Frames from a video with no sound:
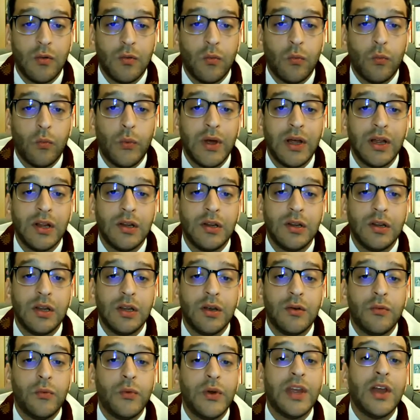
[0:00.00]
will
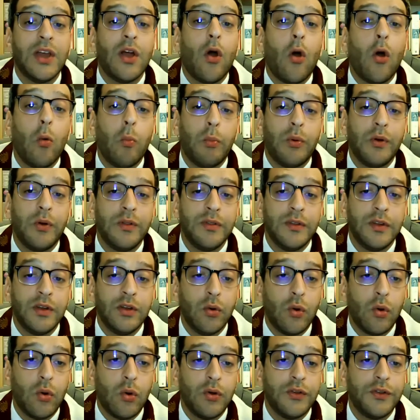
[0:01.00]
reopen the
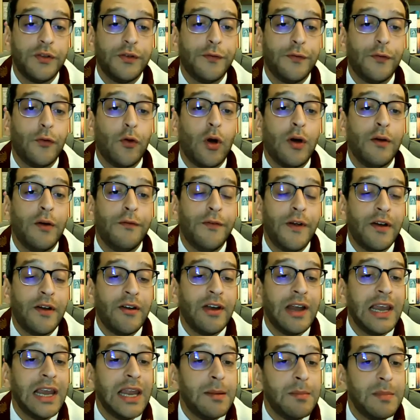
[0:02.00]
doors for a very
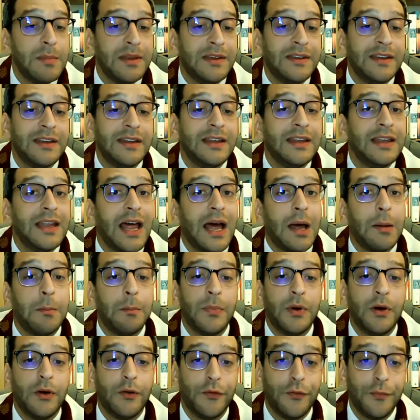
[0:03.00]
limited
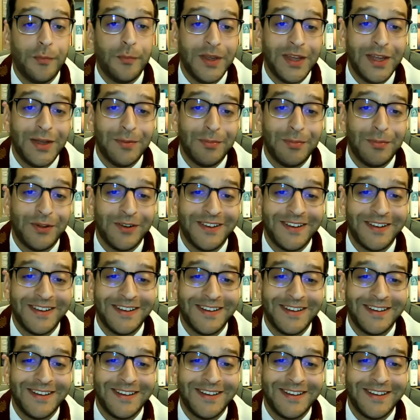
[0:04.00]
number of people.